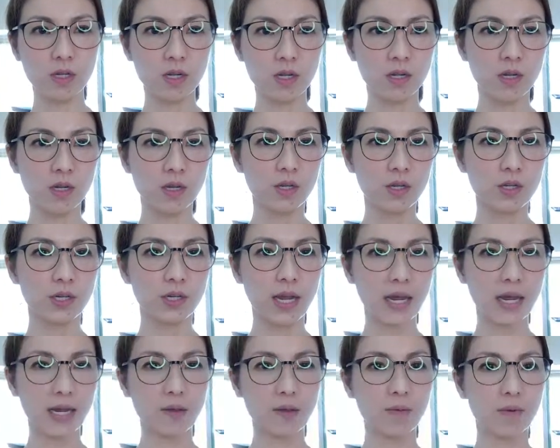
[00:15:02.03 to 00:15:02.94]
She
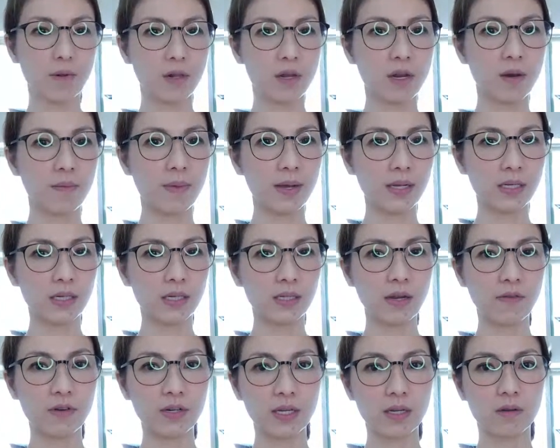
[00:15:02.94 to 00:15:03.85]
can't keep it clean and messes
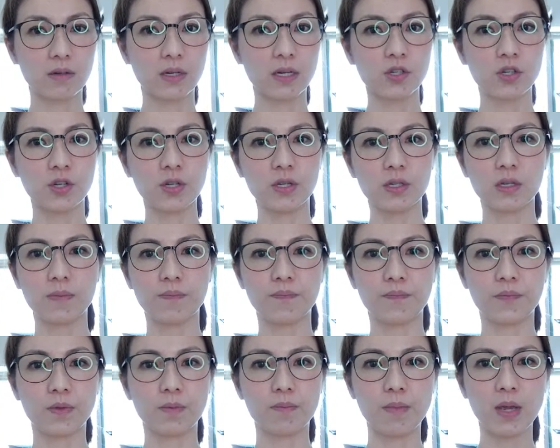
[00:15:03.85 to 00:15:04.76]
every single day. She's
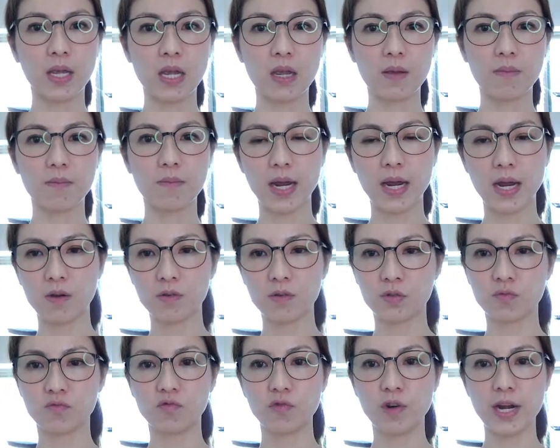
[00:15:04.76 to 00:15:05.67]
making my
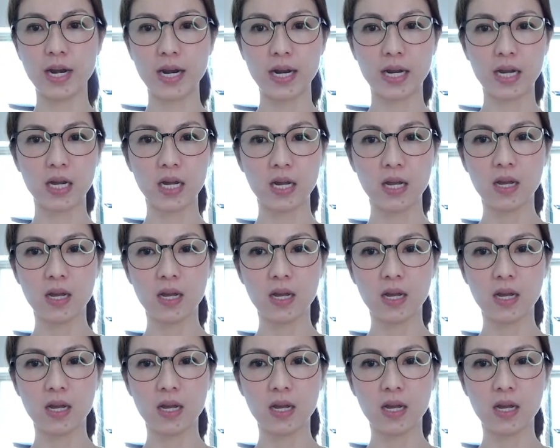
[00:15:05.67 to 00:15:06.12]
house reek.